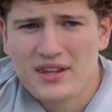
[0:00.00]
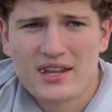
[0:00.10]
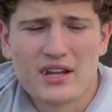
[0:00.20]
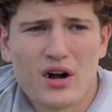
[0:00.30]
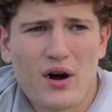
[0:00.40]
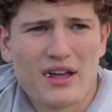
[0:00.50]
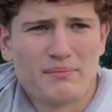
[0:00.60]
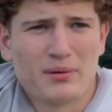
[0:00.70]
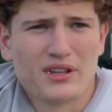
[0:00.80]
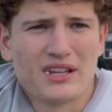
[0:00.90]
you know, I
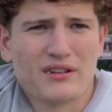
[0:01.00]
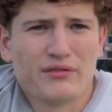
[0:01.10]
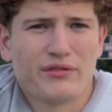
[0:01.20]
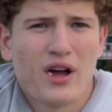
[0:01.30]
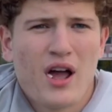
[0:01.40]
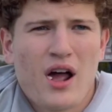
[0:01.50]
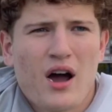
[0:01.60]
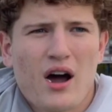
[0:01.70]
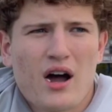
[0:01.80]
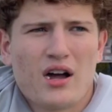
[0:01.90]
believe
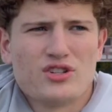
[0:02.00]
uh,